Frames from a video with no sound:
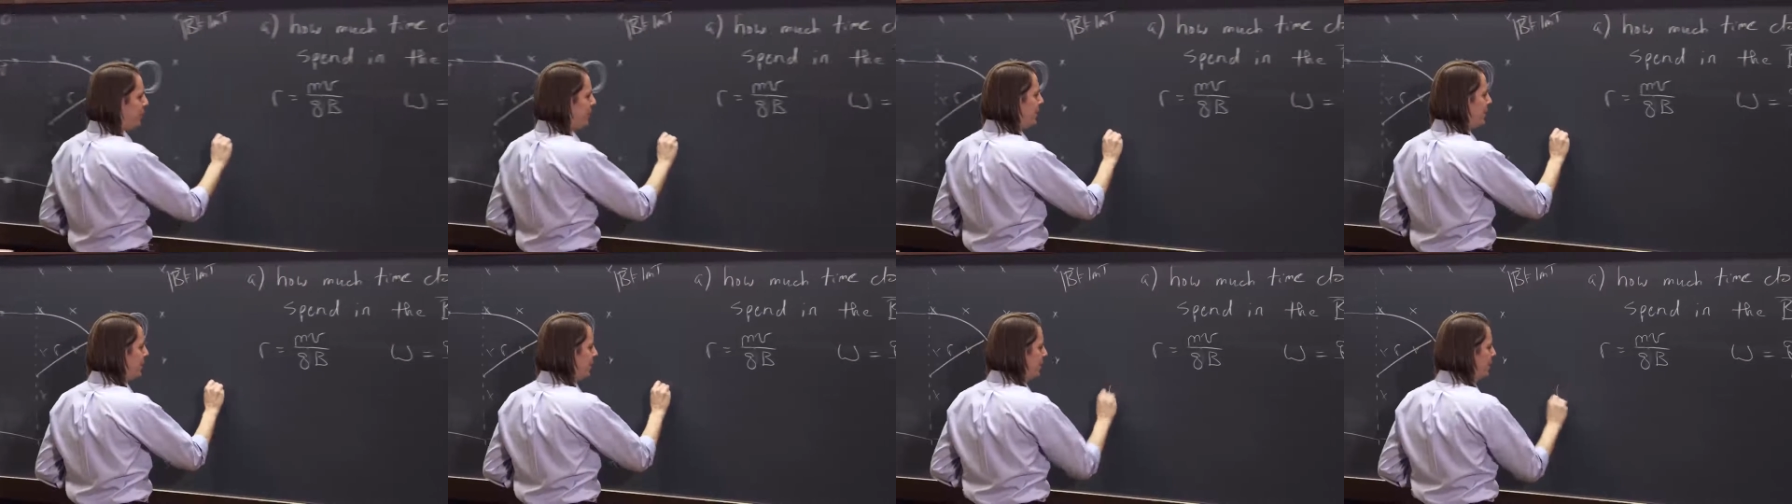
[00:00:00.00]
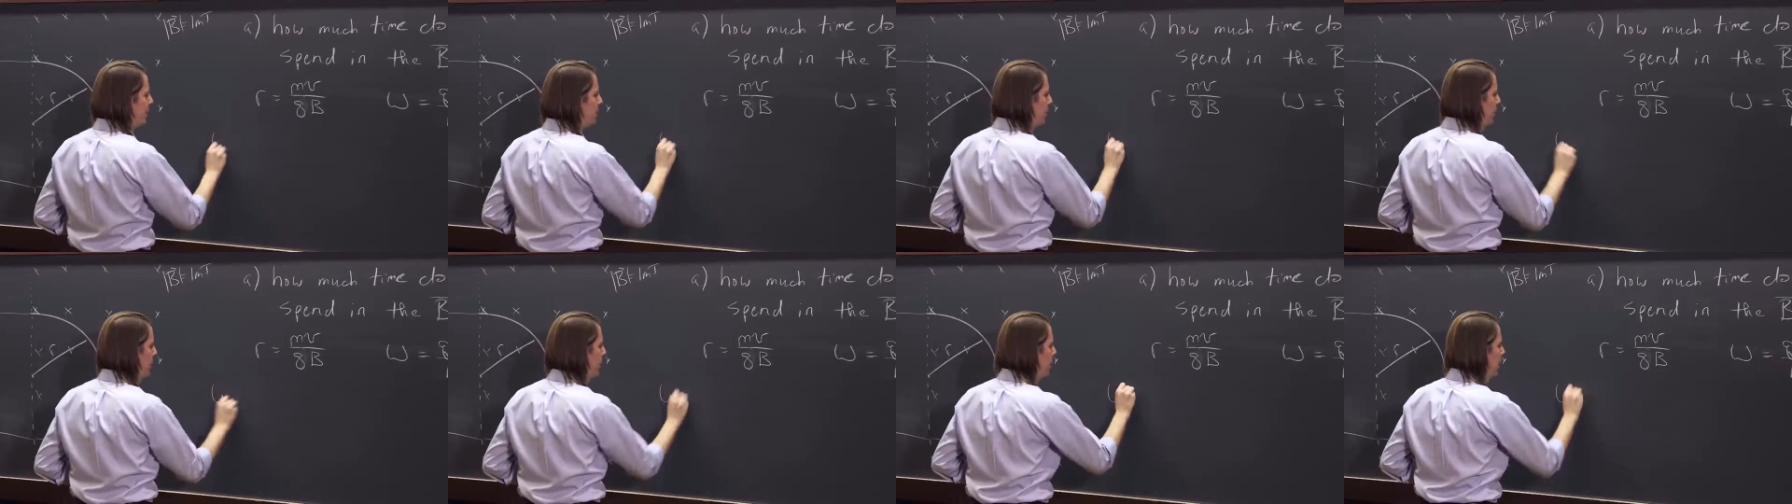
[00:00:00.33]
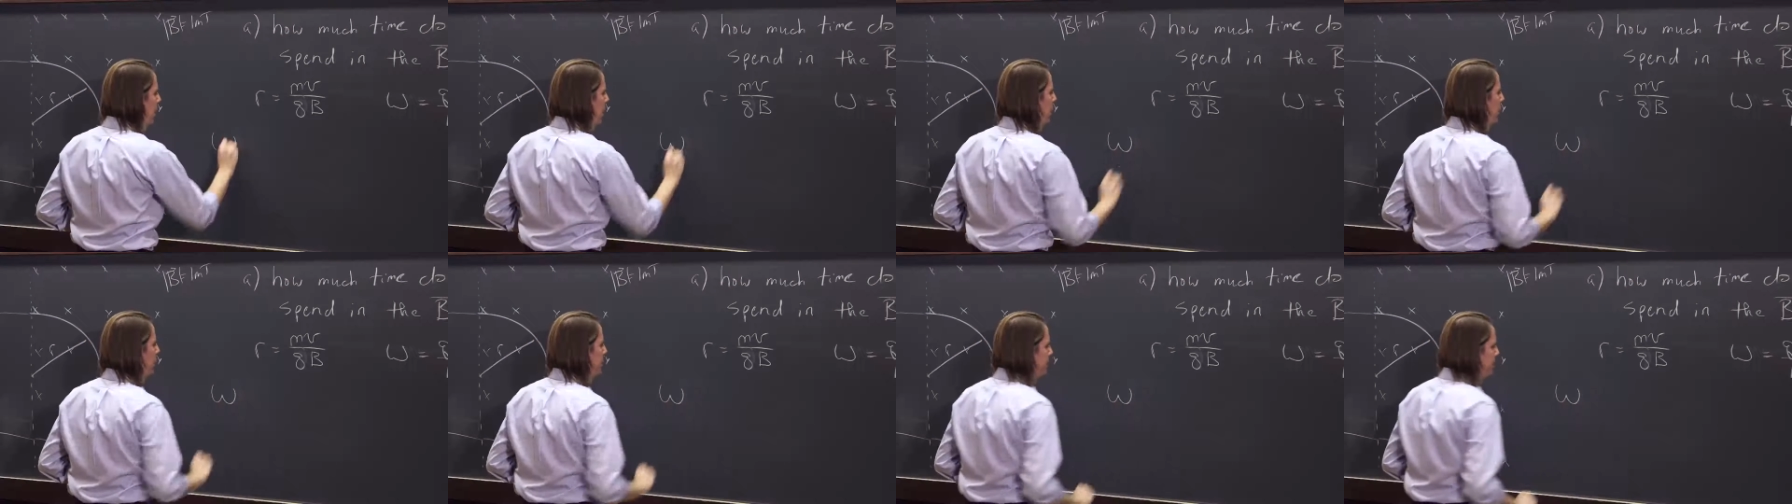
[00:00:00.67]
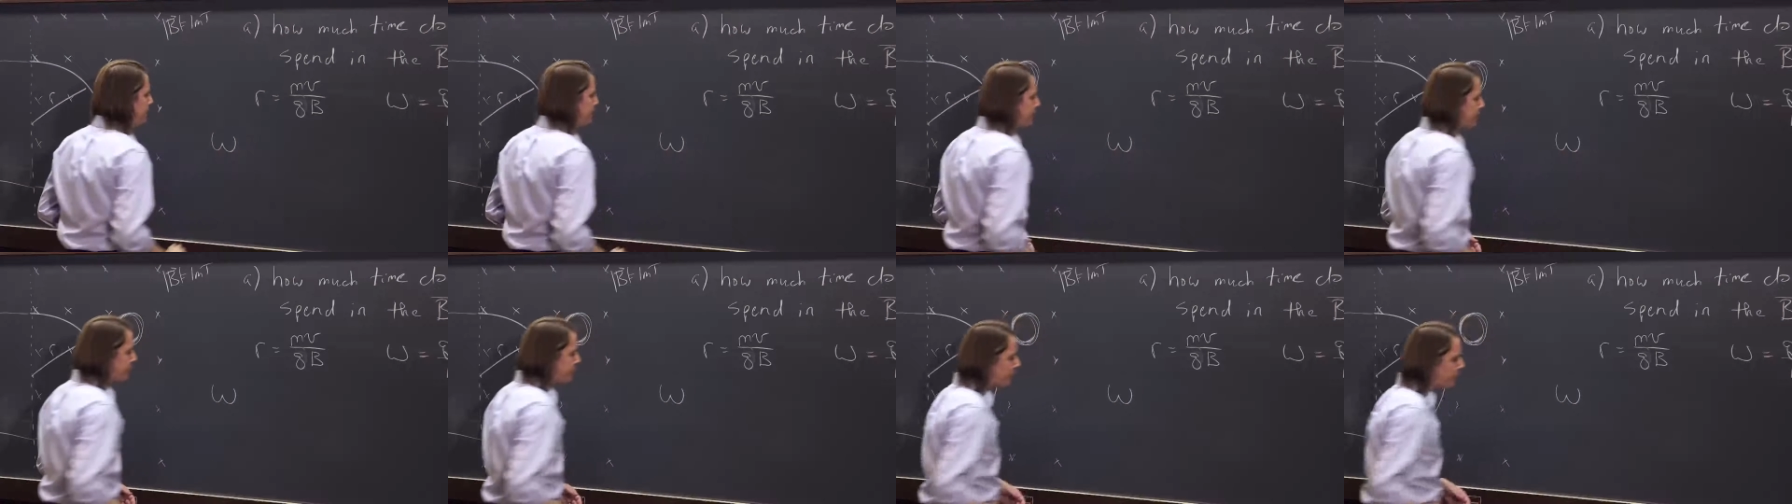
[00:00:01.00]
omega?
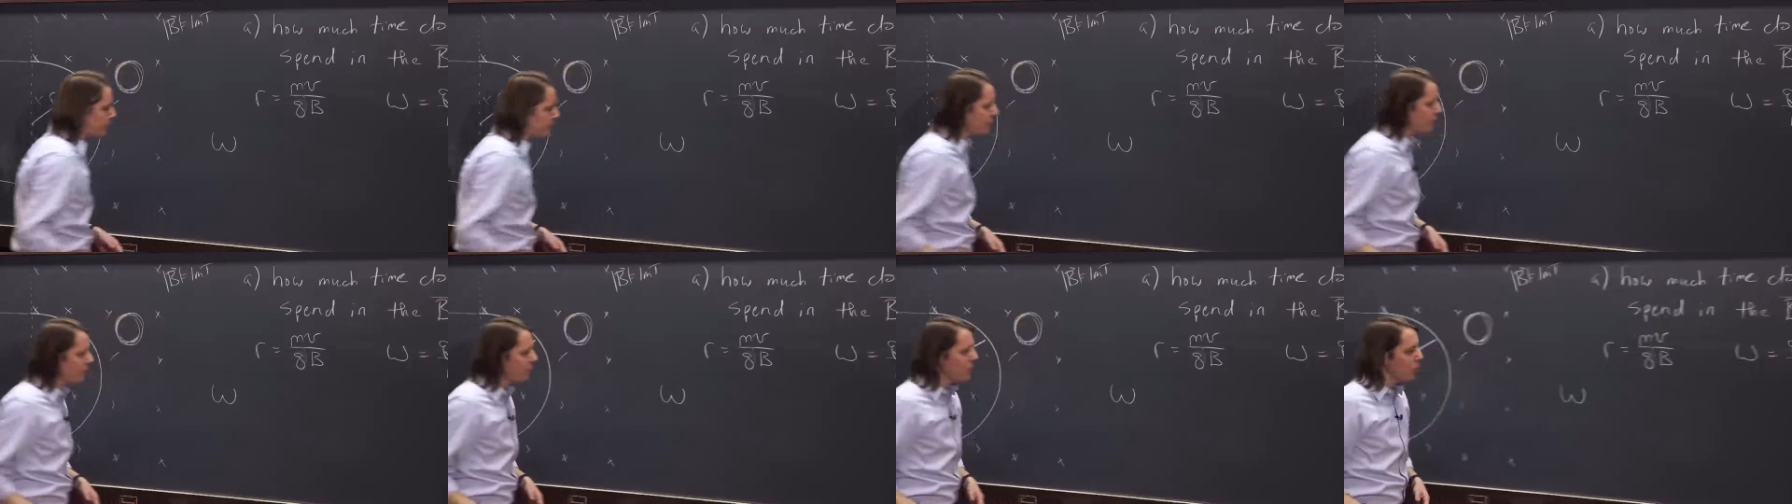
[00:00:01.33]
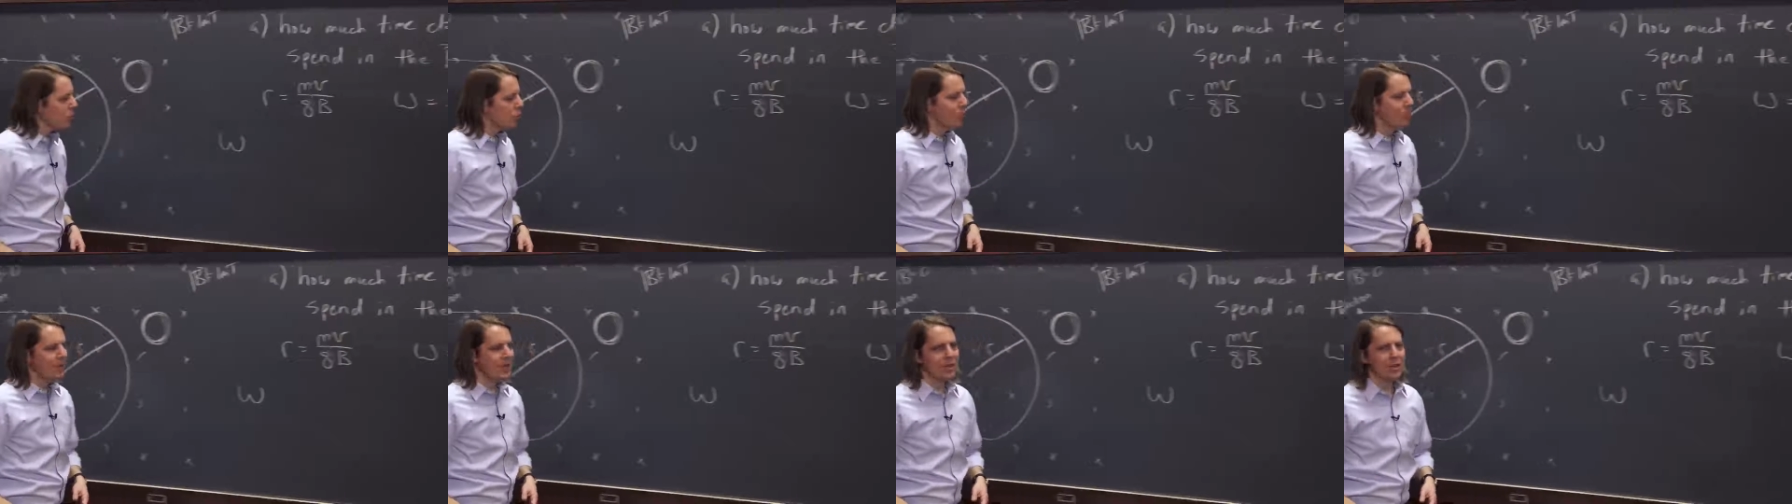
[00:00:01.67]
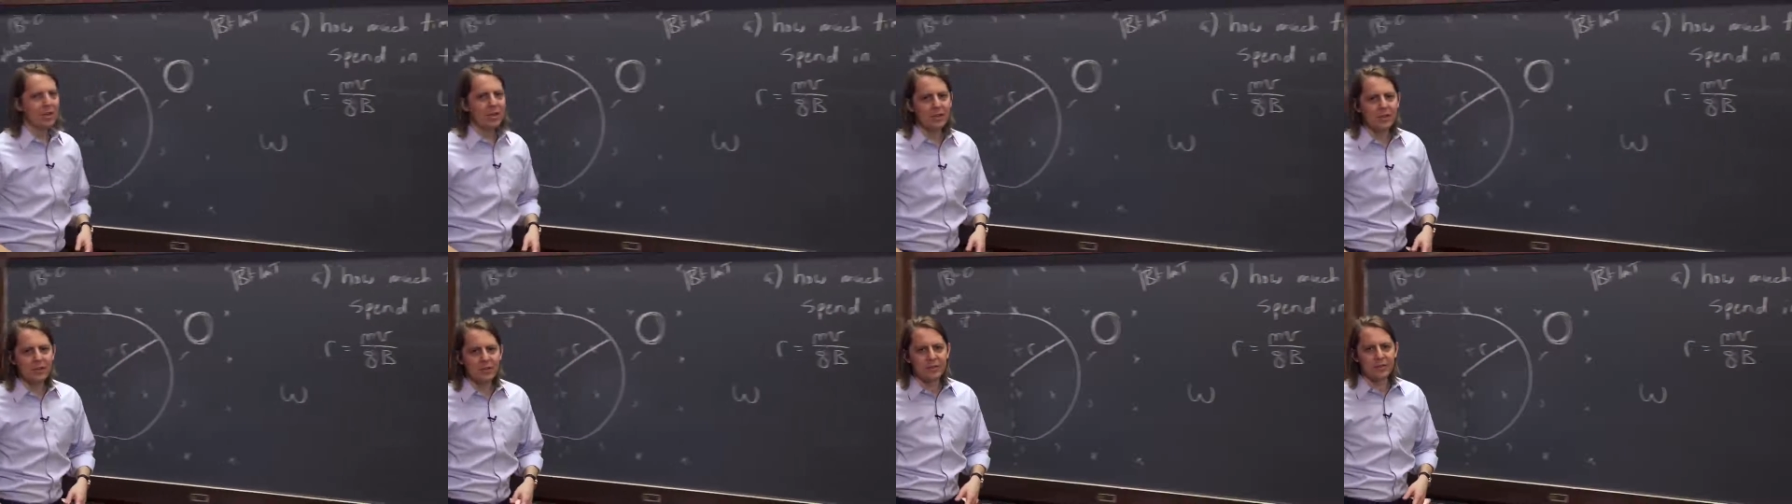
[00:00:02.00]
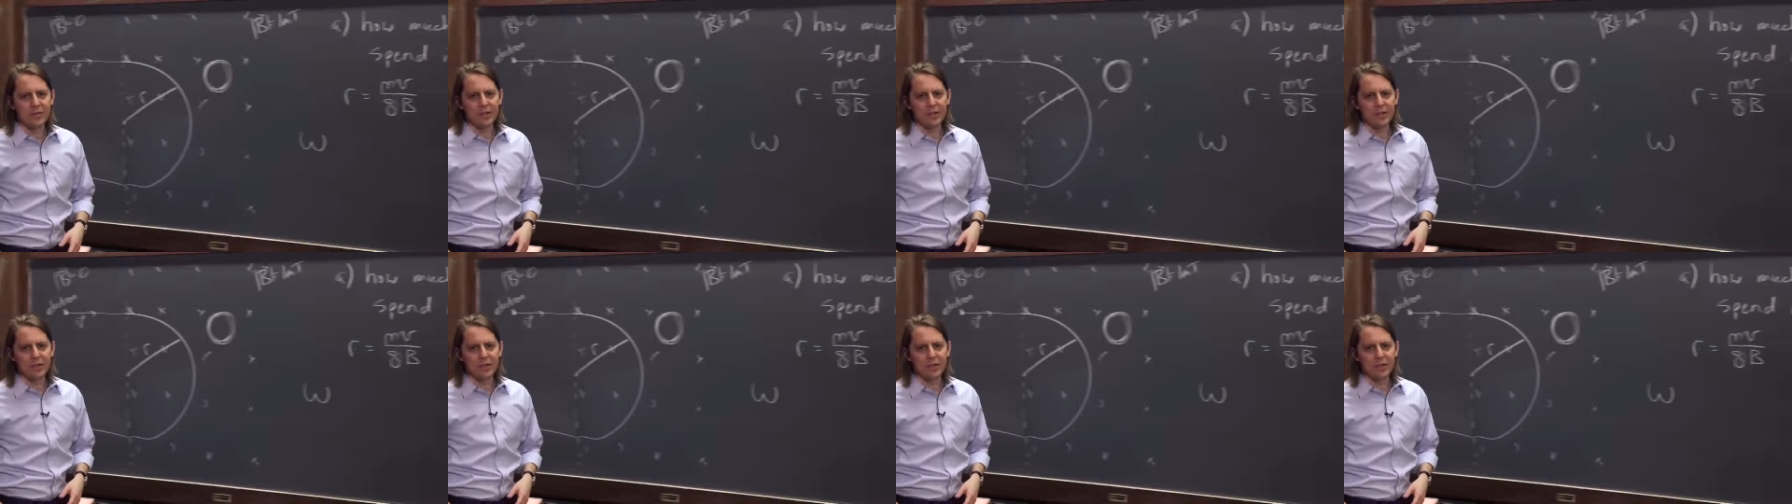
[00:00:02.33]
Omega is